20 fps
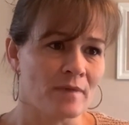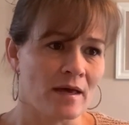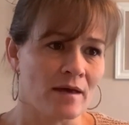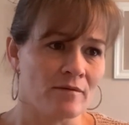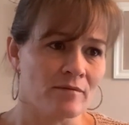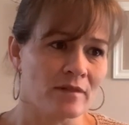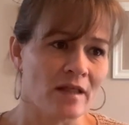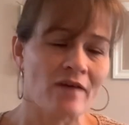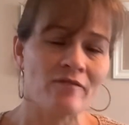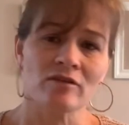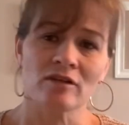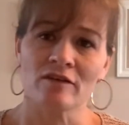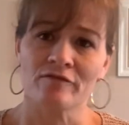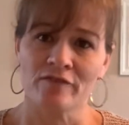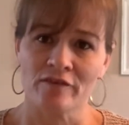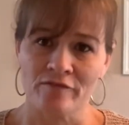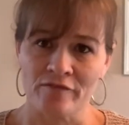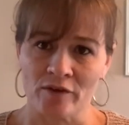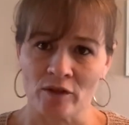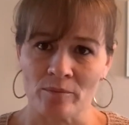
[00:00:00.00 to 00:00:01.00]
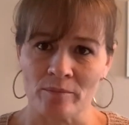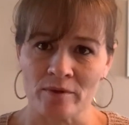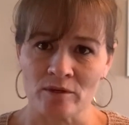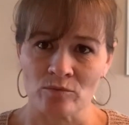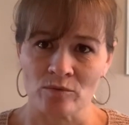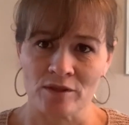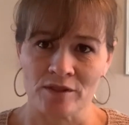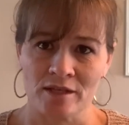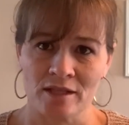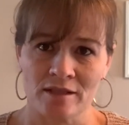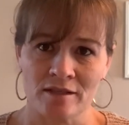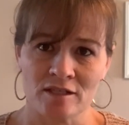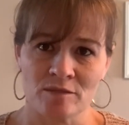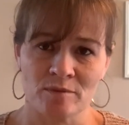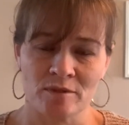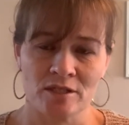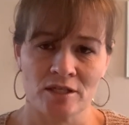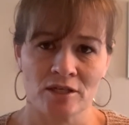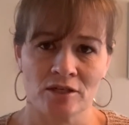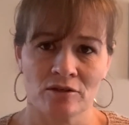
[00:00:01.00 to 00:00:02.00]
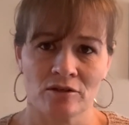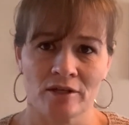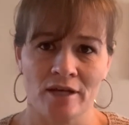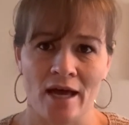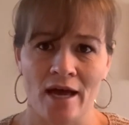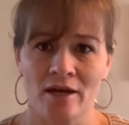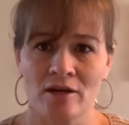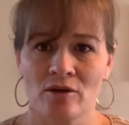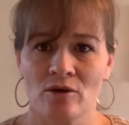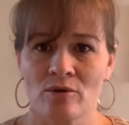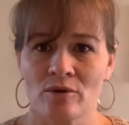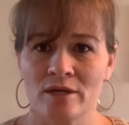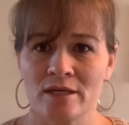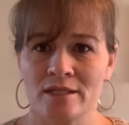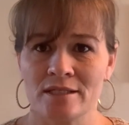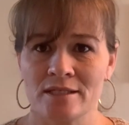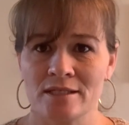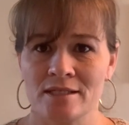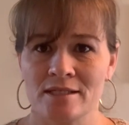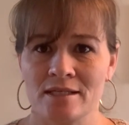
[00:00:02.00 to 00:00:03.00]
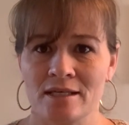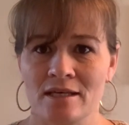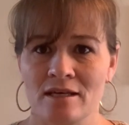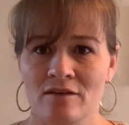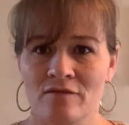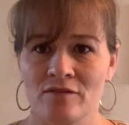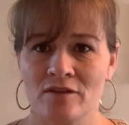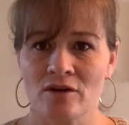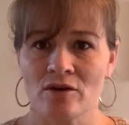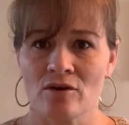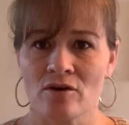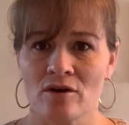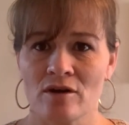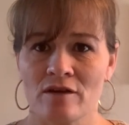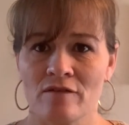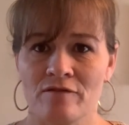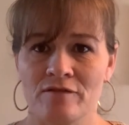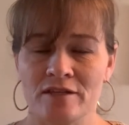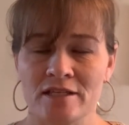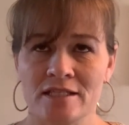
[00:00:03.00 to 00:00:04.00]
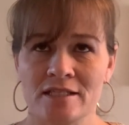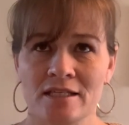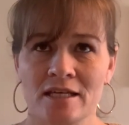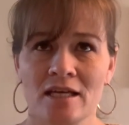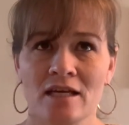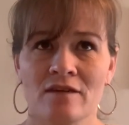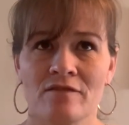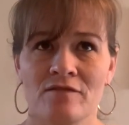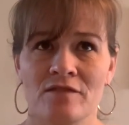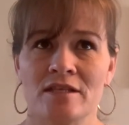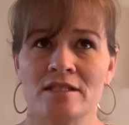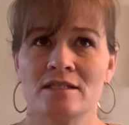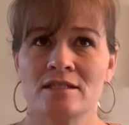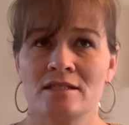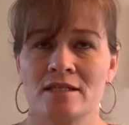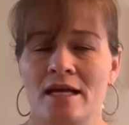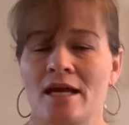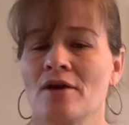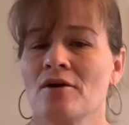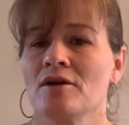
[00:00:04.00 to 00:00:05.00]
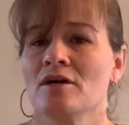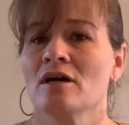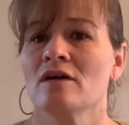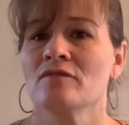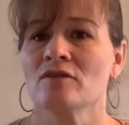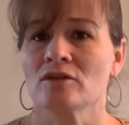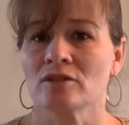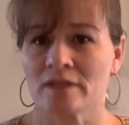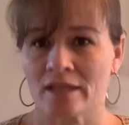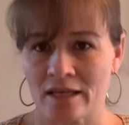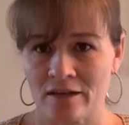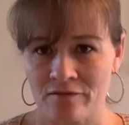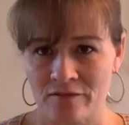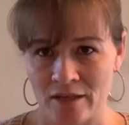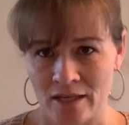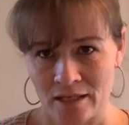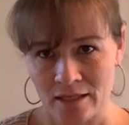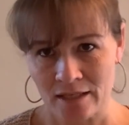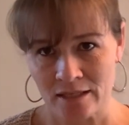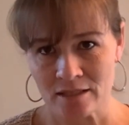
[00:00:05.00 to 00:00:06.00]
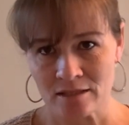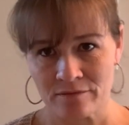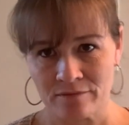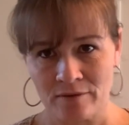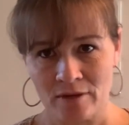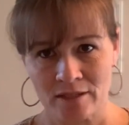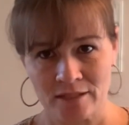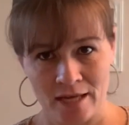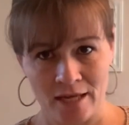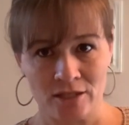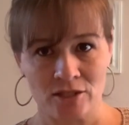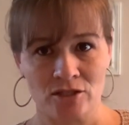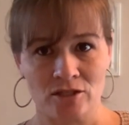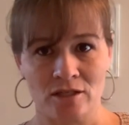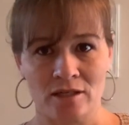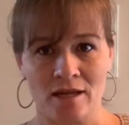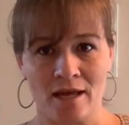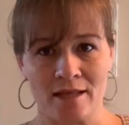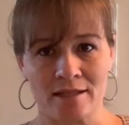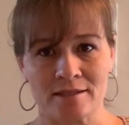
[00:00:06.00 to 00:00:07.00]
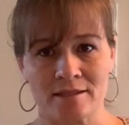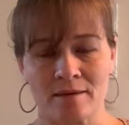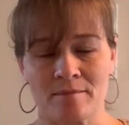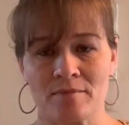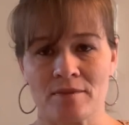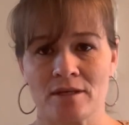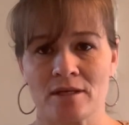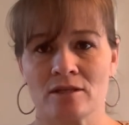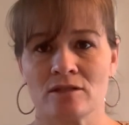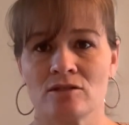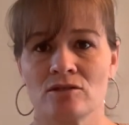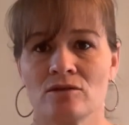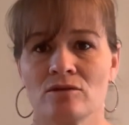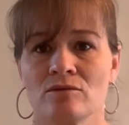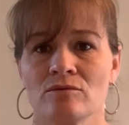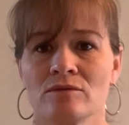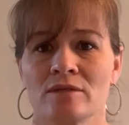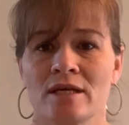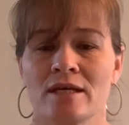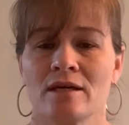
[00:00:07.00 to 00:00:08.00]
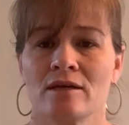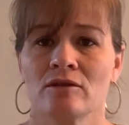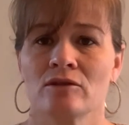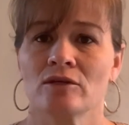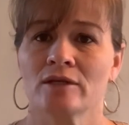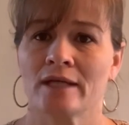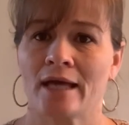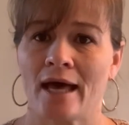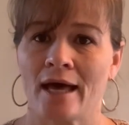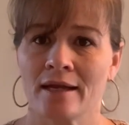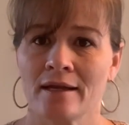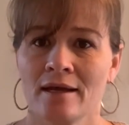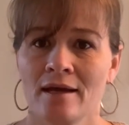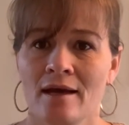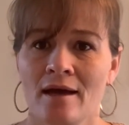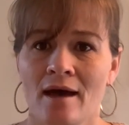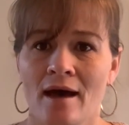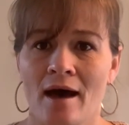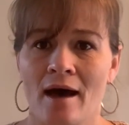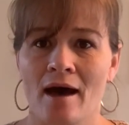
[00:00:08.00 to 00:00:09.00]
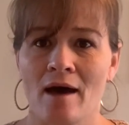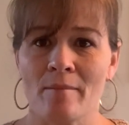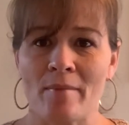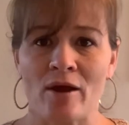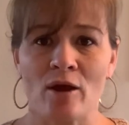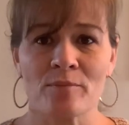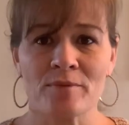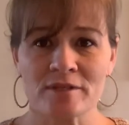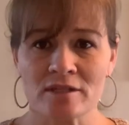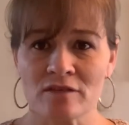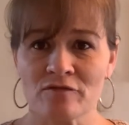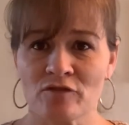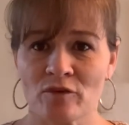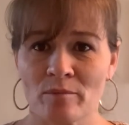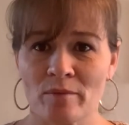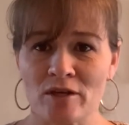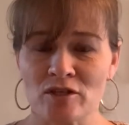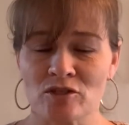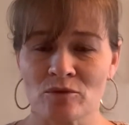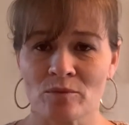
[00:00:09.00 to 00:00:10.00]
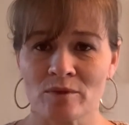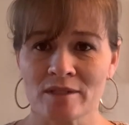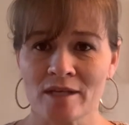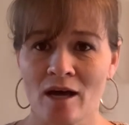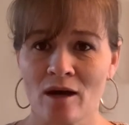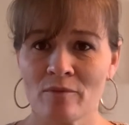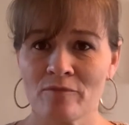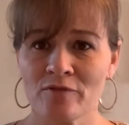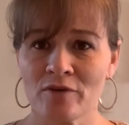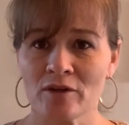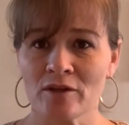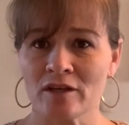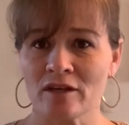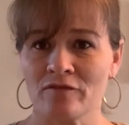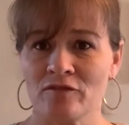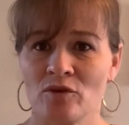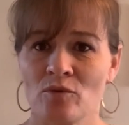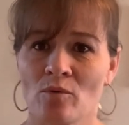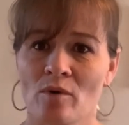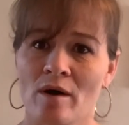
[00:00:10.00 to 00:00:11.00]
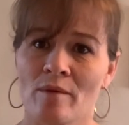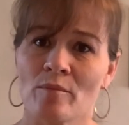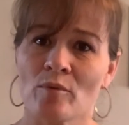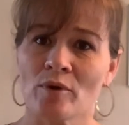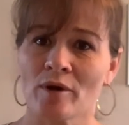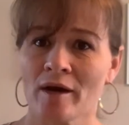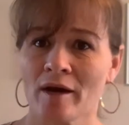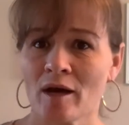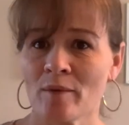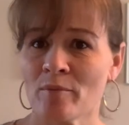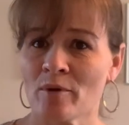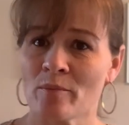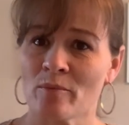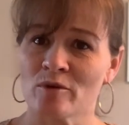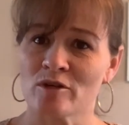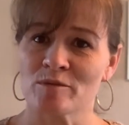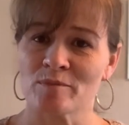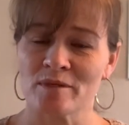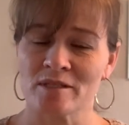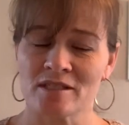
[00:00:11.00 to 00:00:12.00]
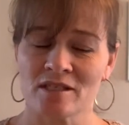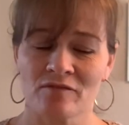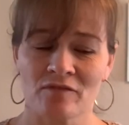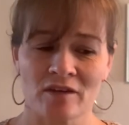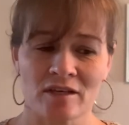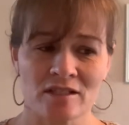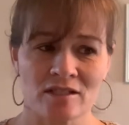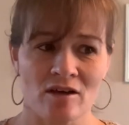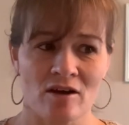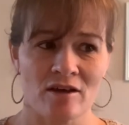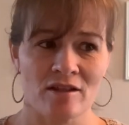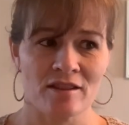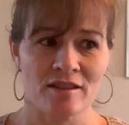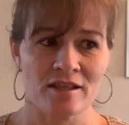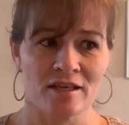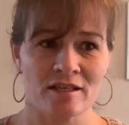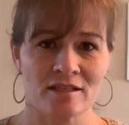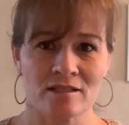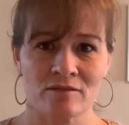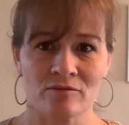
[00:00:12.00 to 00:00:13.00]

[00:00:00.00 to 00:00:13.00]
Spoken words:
level of fulfillment within this particular category to see if this is an area of your life that needs attention and something to take a look at. I hope this information was helpful. If you want more help or more specifics on things